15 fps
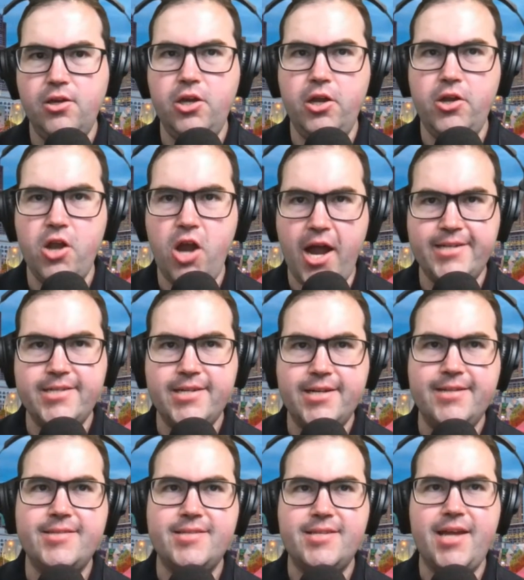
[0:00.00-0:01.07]

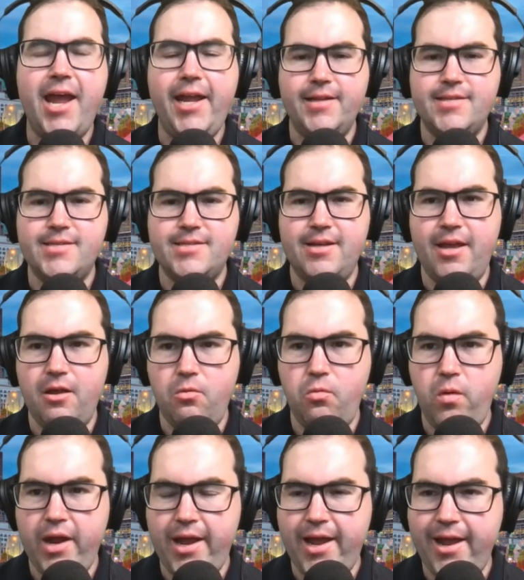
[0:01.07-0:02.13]
United States, uh,
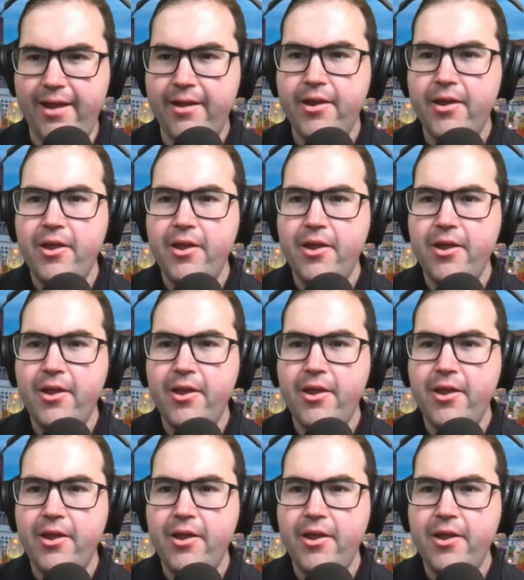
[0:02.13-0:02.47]
where